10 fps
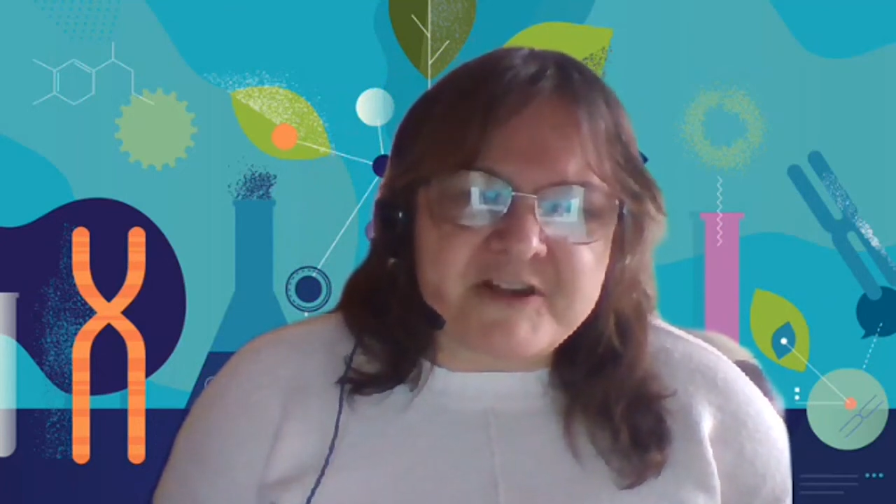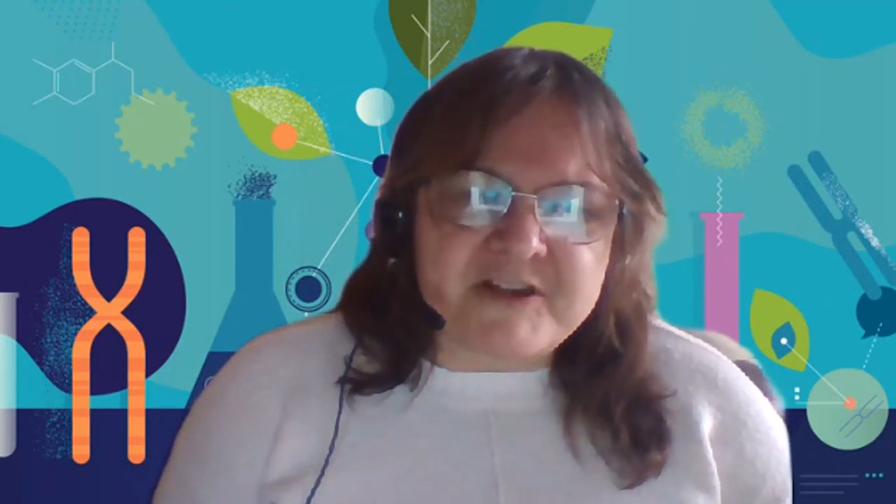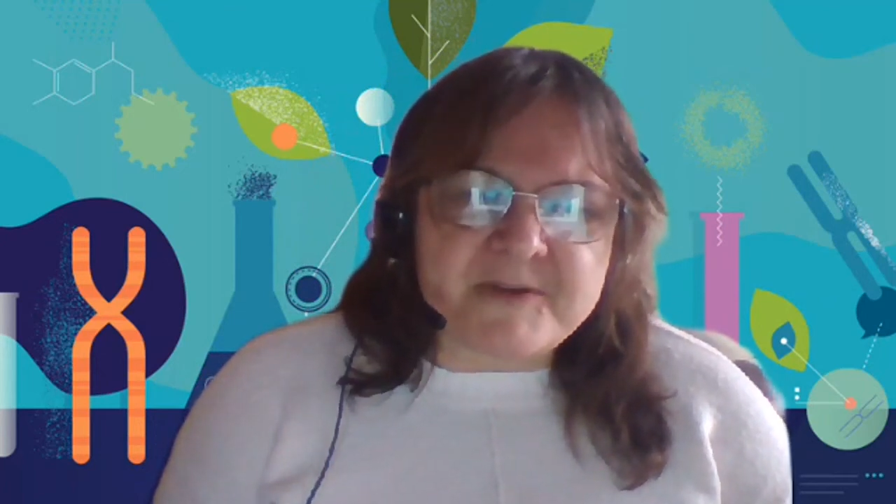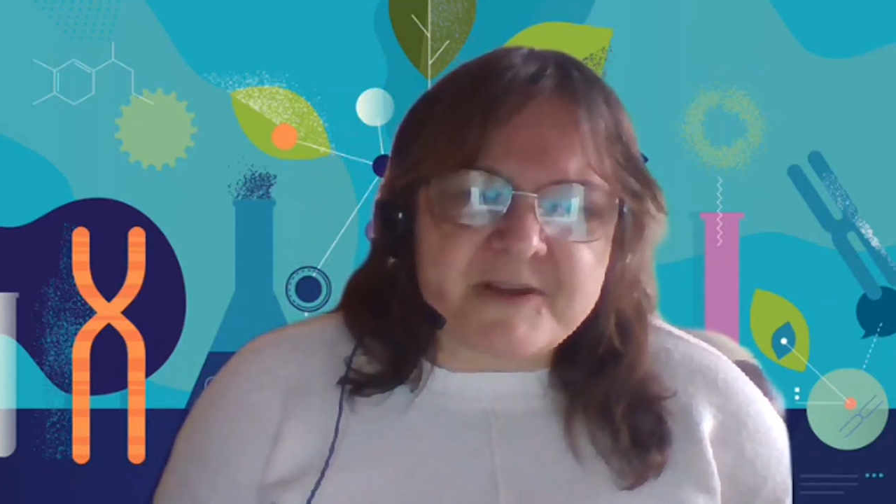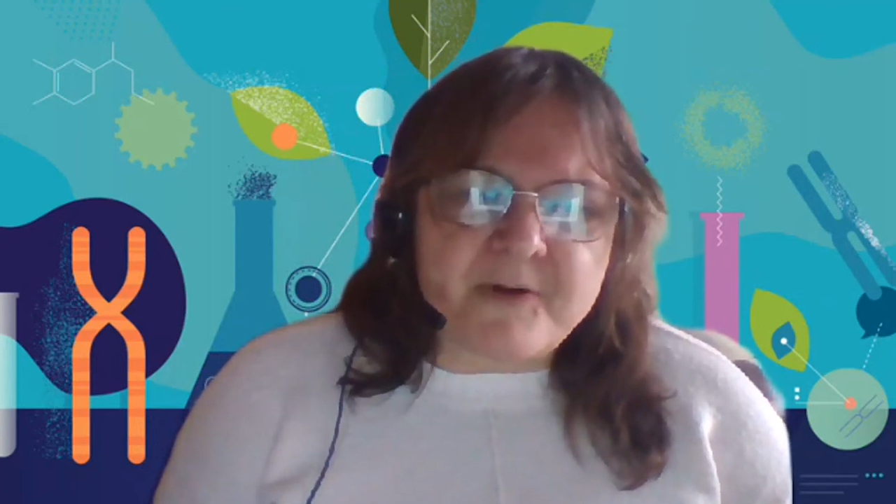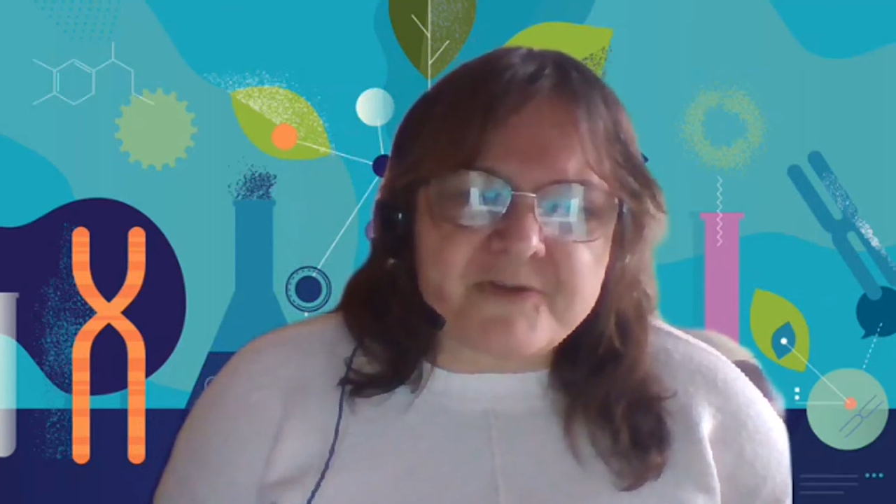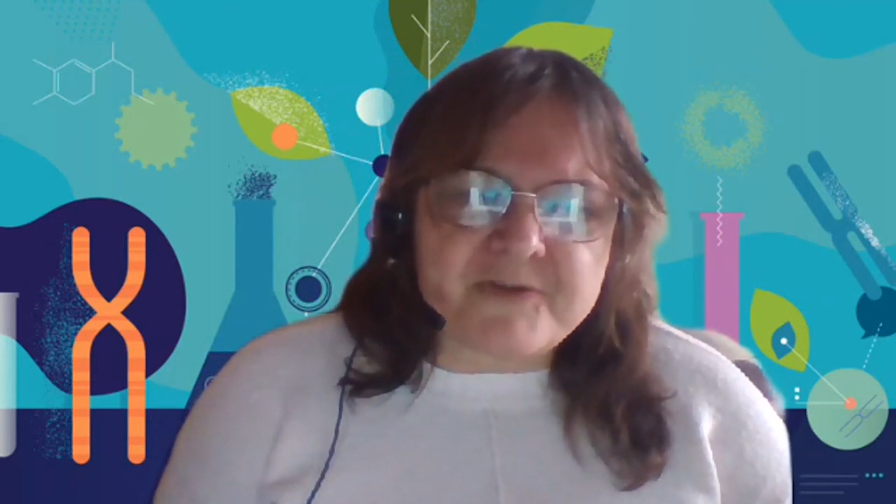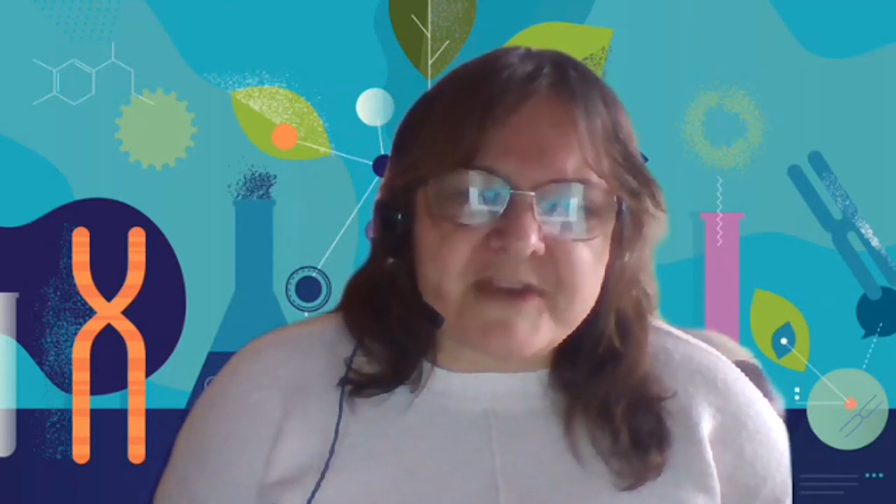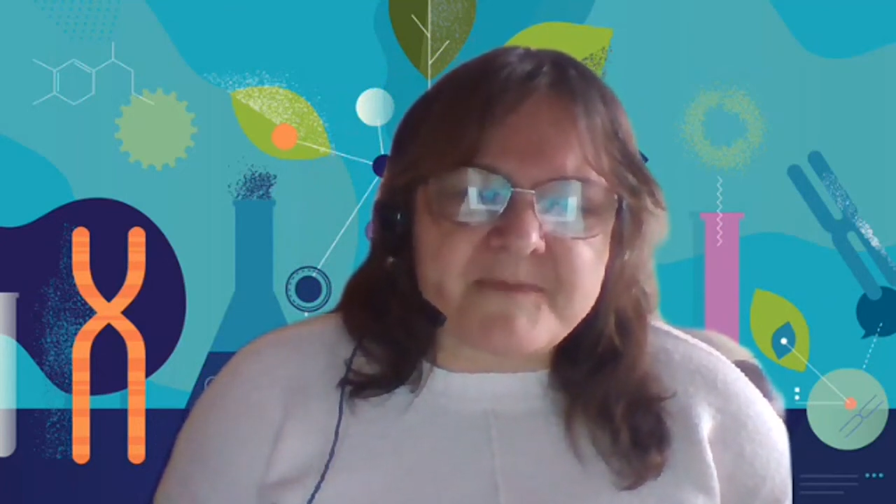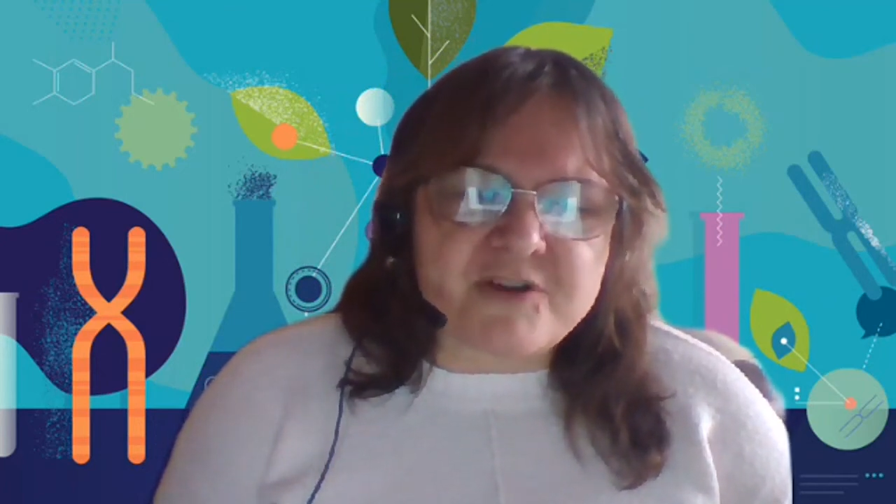at Richmond
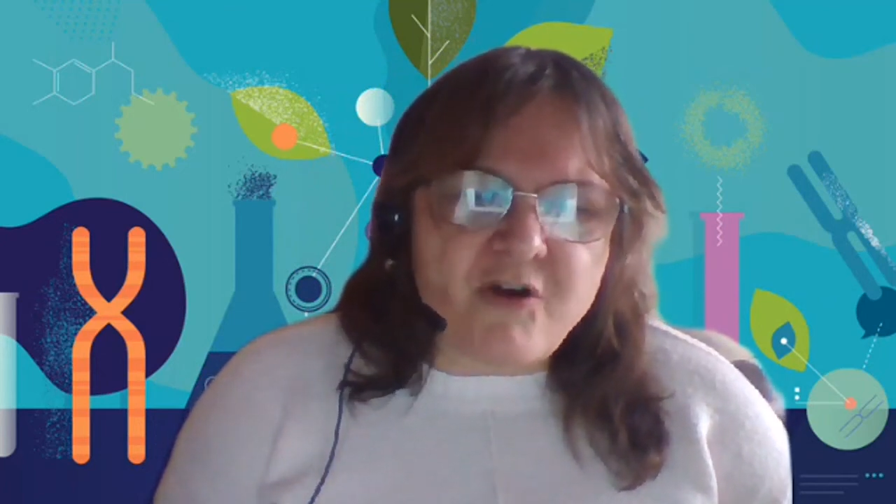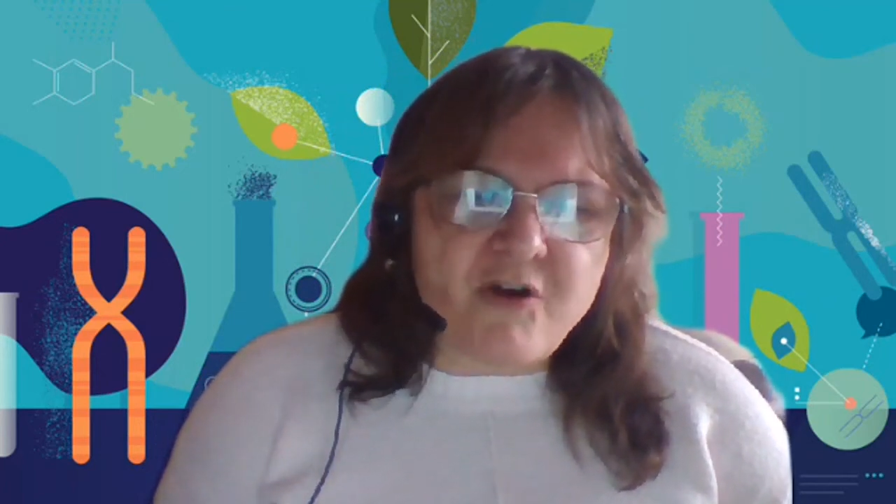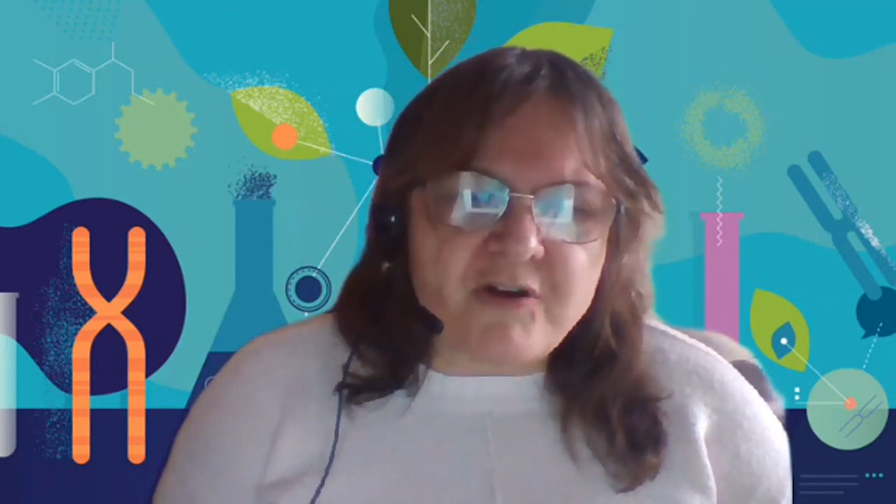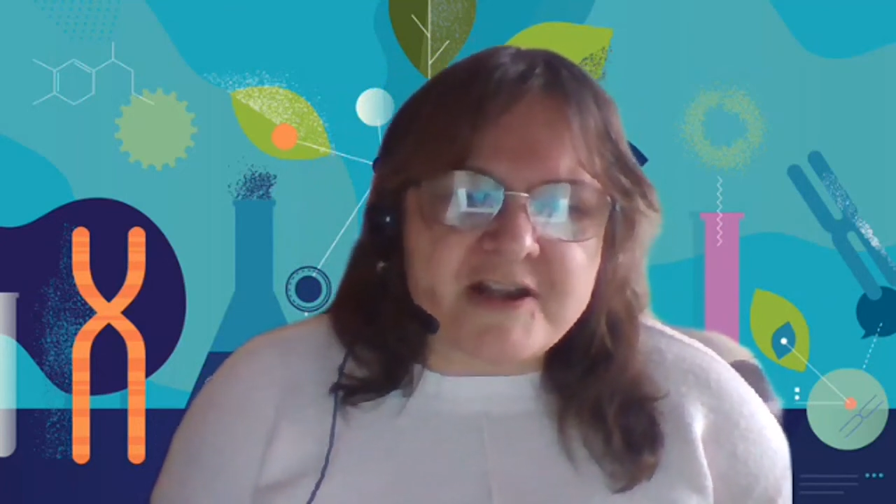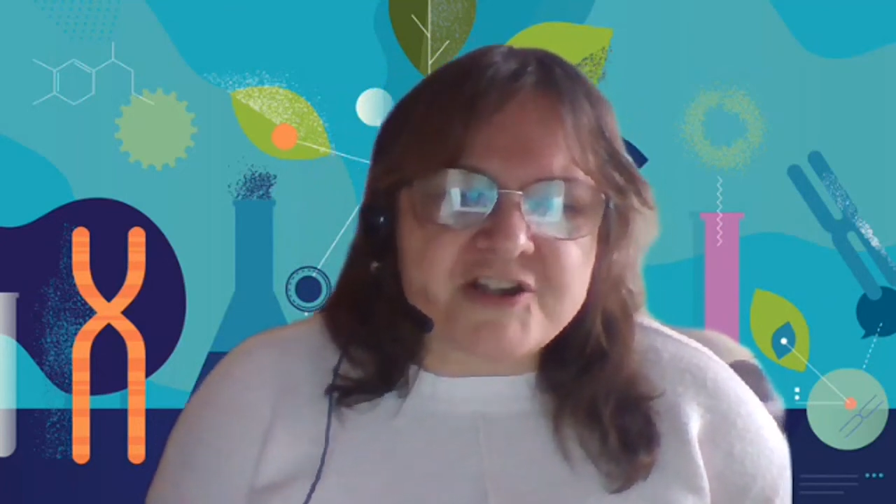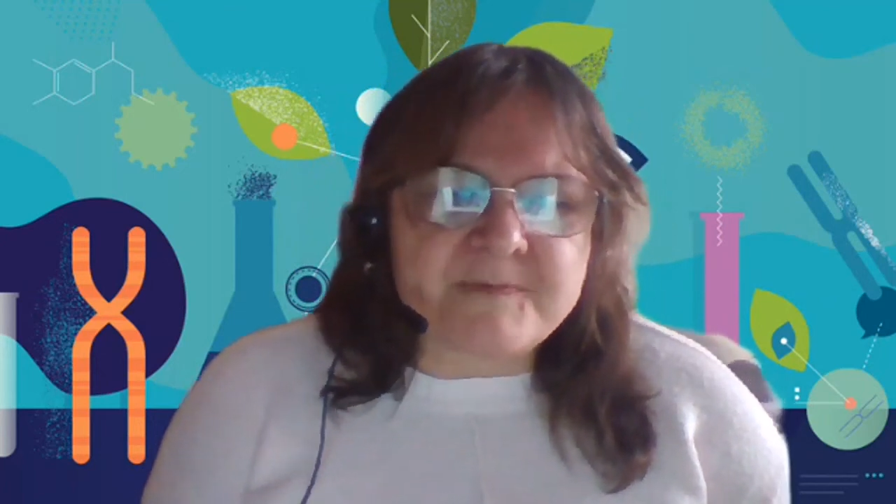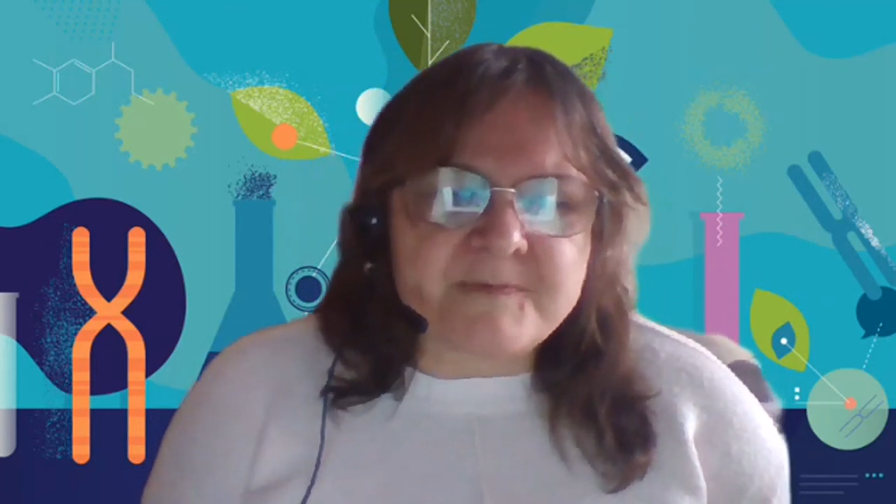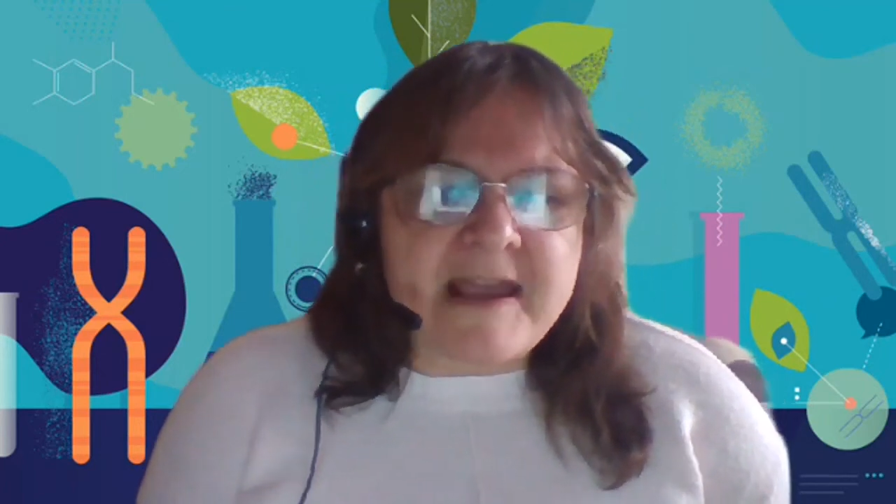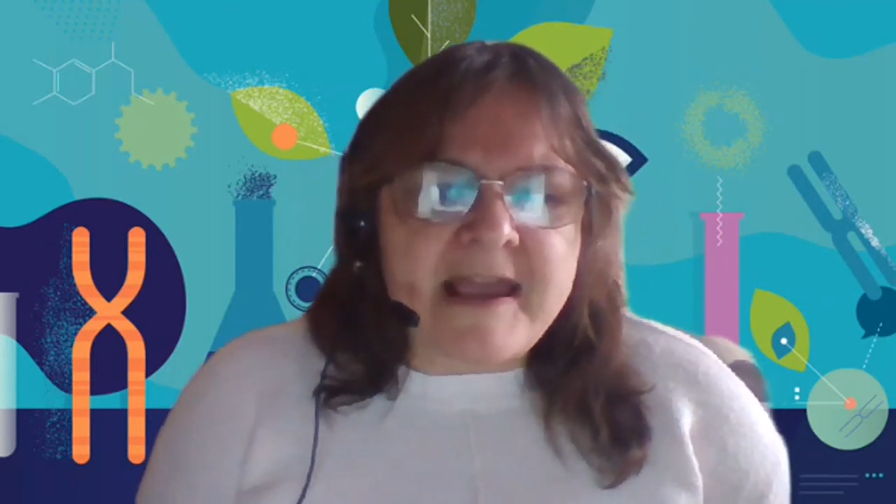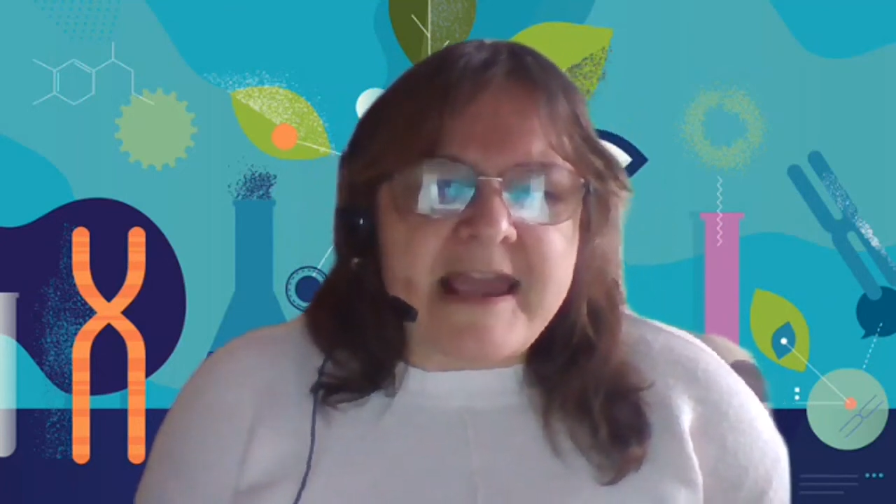upon Thames College.